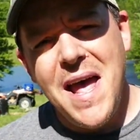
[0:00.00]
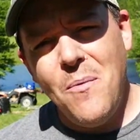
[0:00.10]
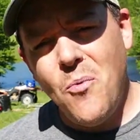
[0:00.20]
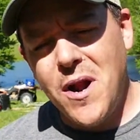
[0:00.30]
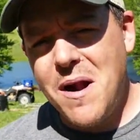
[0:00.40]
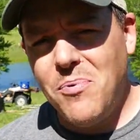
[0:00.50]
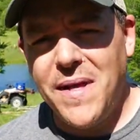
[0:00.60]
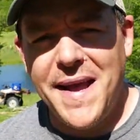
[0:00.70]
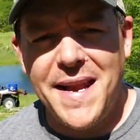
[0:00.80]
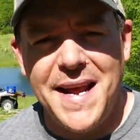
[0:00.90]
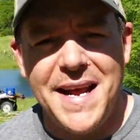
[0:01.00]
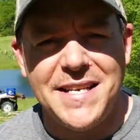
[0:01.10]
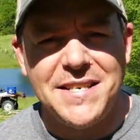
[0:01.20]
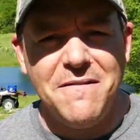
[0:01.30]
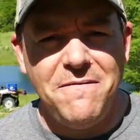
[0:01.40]
and what our plan
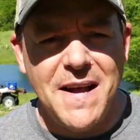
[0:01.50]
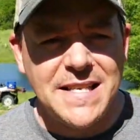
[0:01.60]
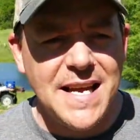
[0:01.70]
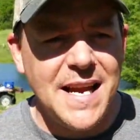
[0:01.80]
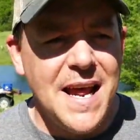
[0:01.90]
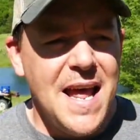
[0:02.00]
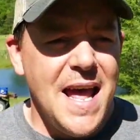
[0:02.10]
is to fix it